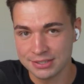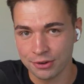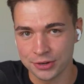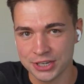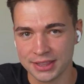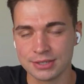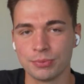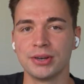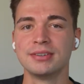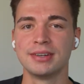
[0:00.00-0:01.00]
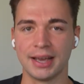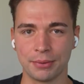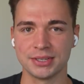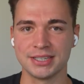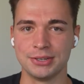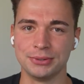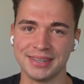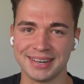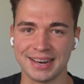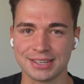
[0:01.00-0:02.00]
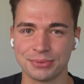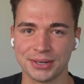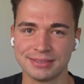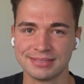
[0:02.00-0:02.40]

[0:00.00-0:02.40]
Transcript: watching this one, and I will see you in the next one.